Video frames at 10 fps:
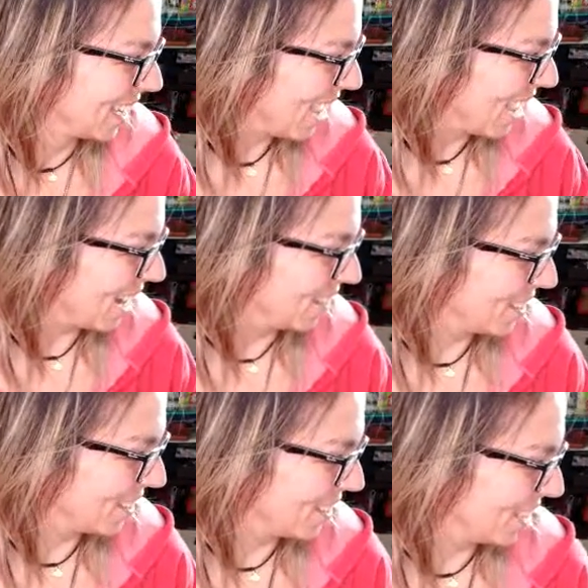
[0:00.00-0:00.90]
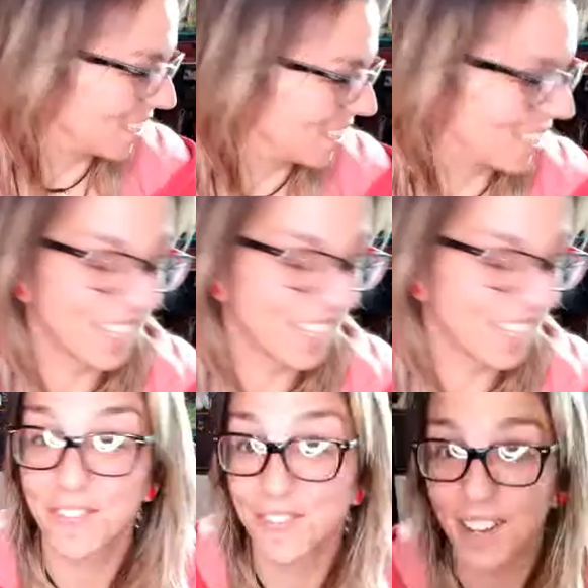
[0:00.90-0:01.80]
everything's like
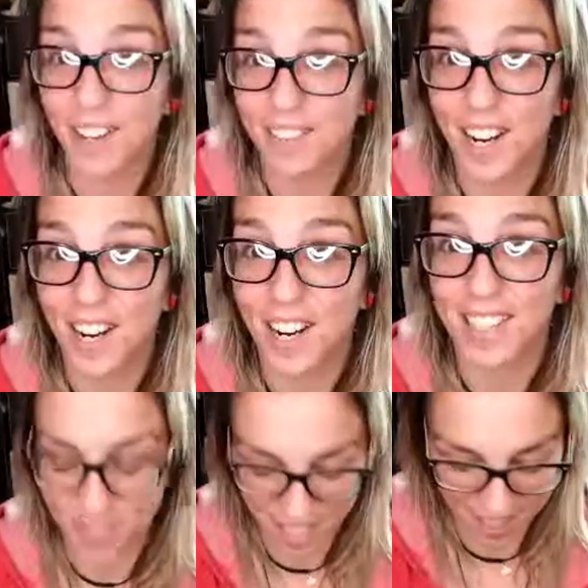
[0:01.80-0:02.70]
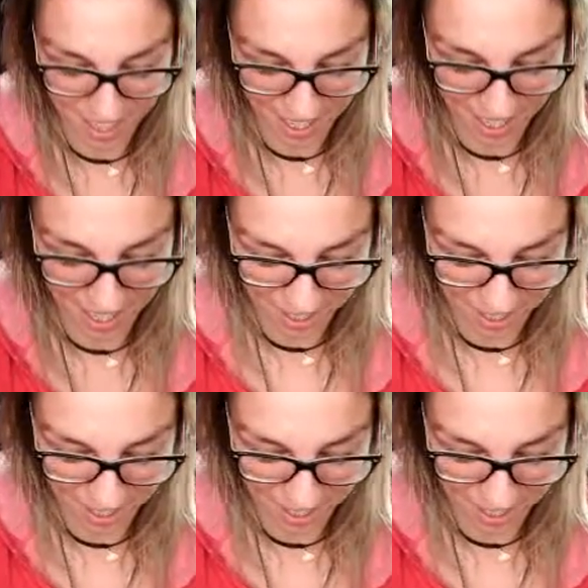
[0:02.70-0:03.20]
on fire. It seems like things are like